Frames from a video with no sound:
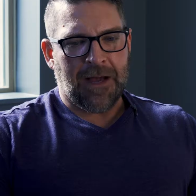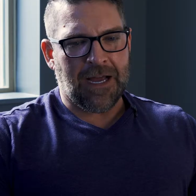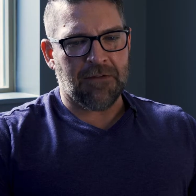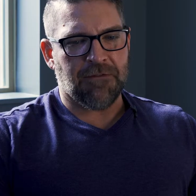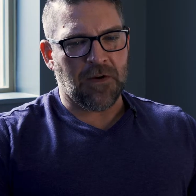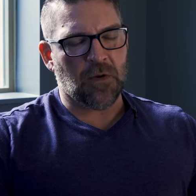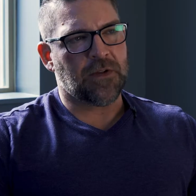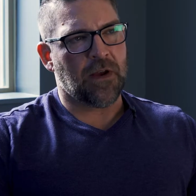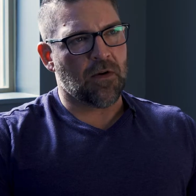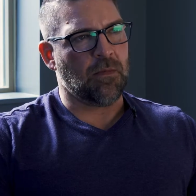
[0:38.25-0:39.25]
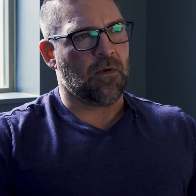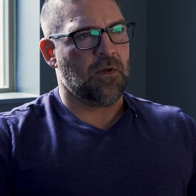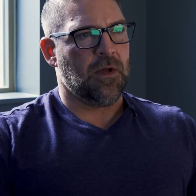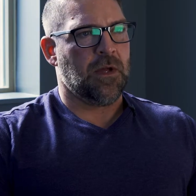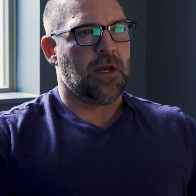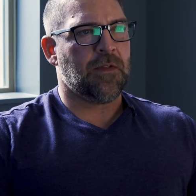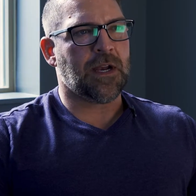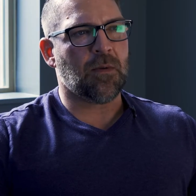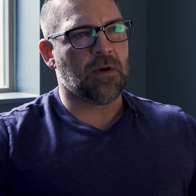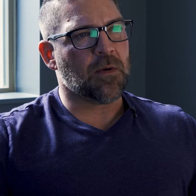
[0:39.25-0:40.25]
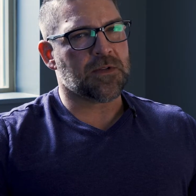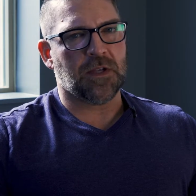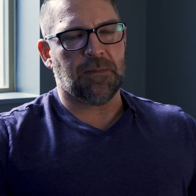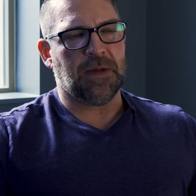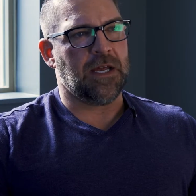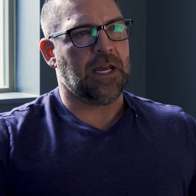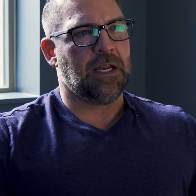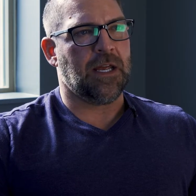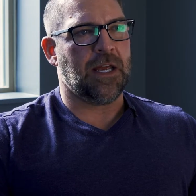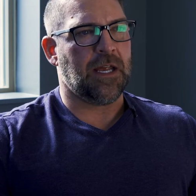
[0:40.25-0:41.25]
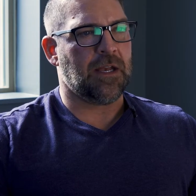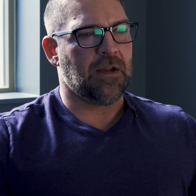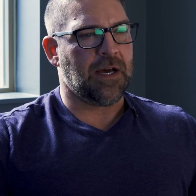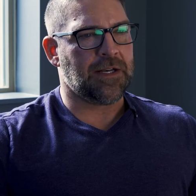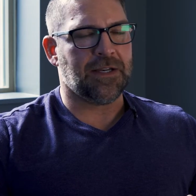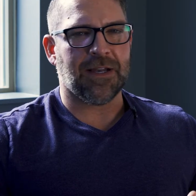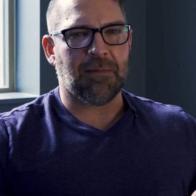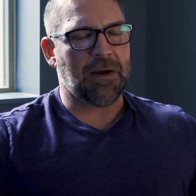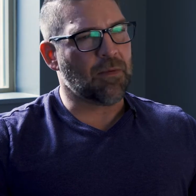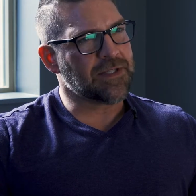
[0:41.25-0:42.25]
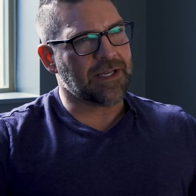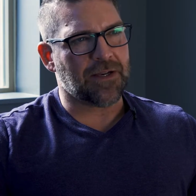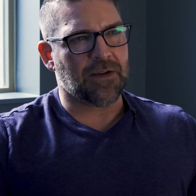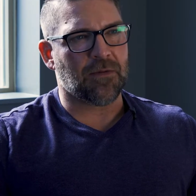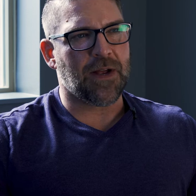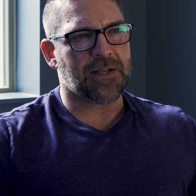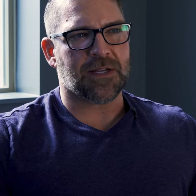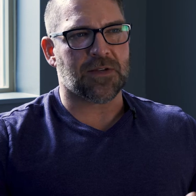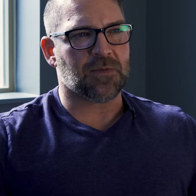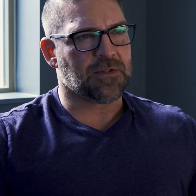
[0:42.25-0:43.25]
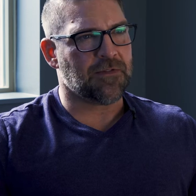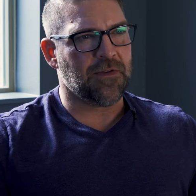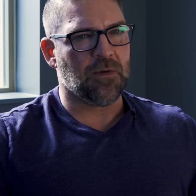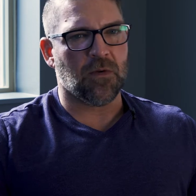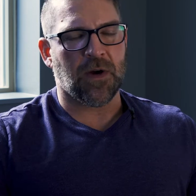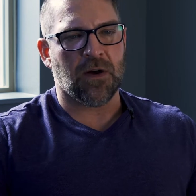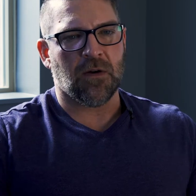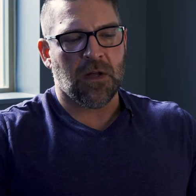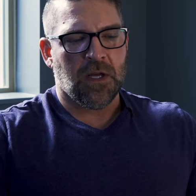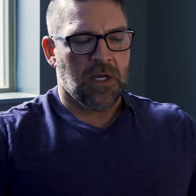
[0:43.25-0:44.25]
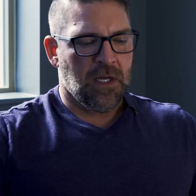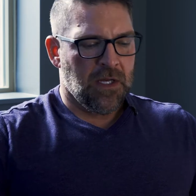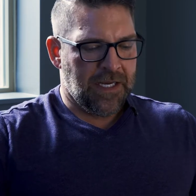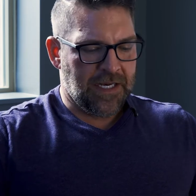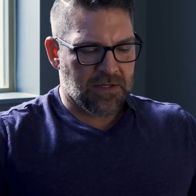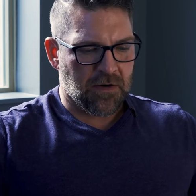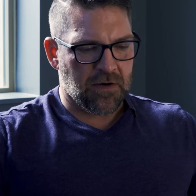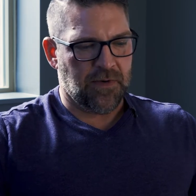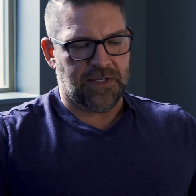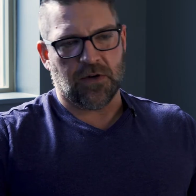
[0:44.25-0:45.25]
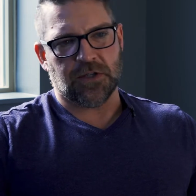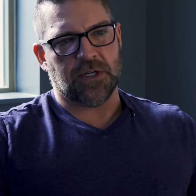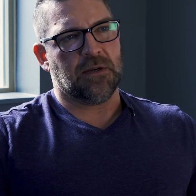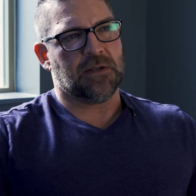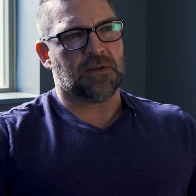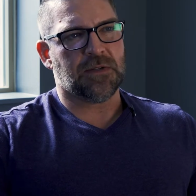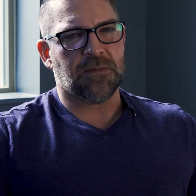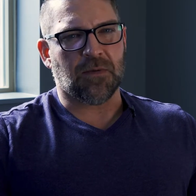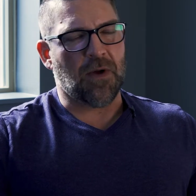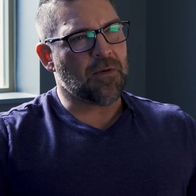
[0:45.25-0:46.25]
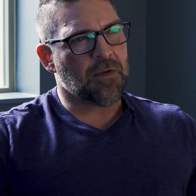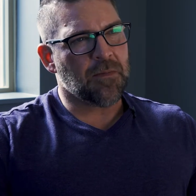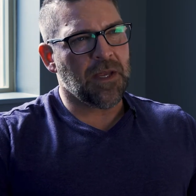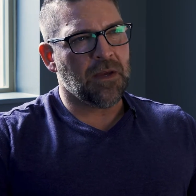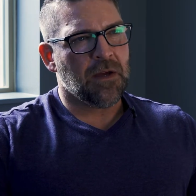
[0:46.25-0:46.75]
I felt terrible. And then I would go to sleep at night and I didn't, I wasn't getting good rest. I just wasn't feeling well. And I started to research it. Is there something wrong with me?